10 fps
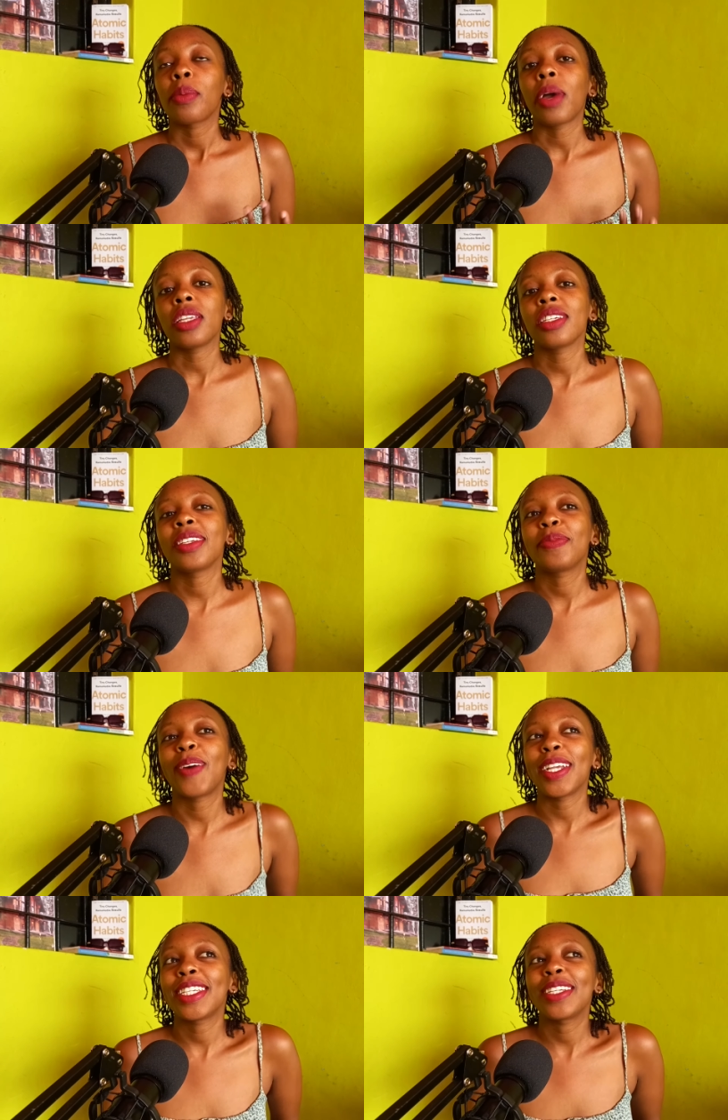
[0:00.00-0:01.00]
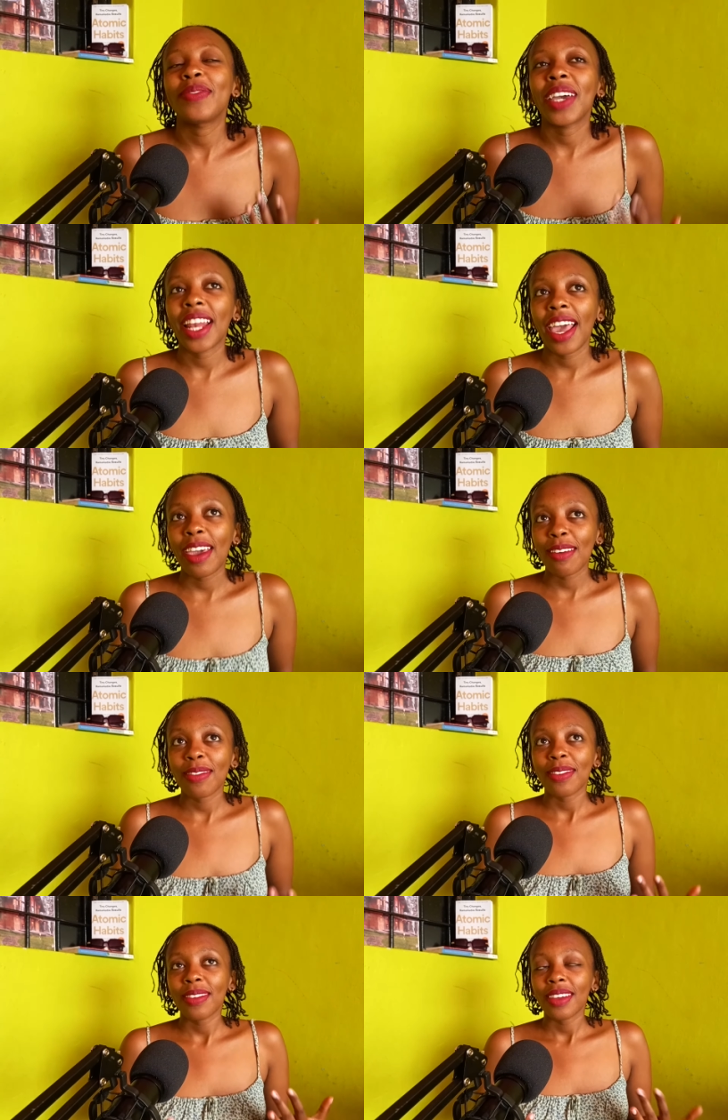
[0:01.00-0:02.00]
participant in my
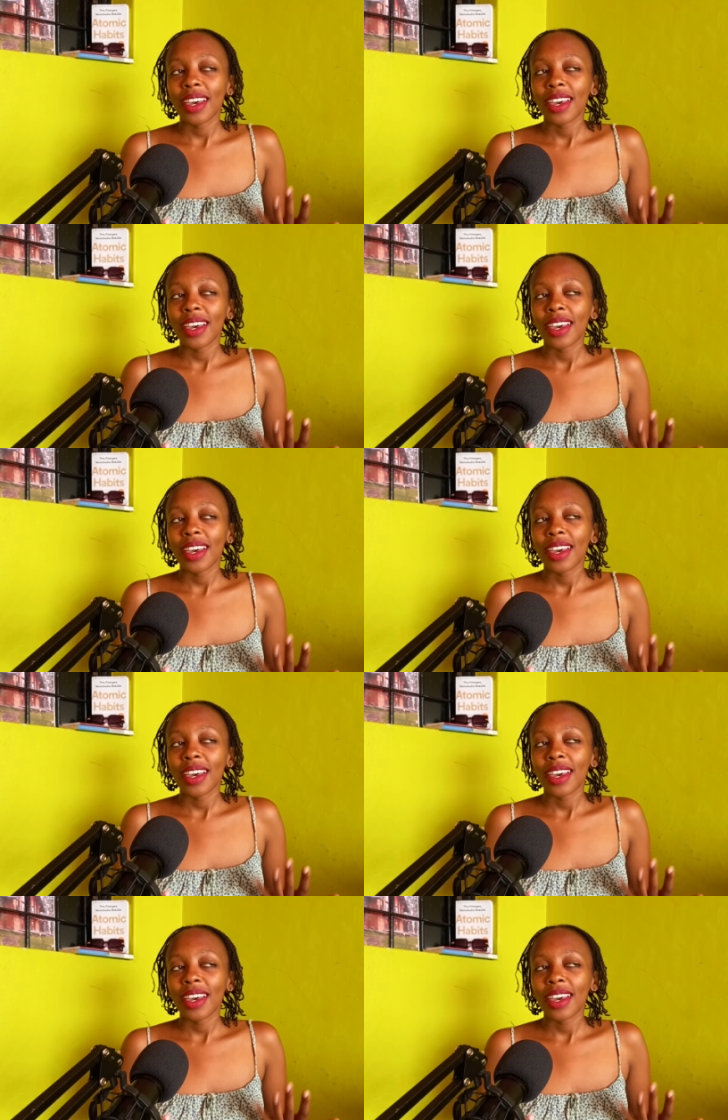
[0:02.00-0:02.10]
life.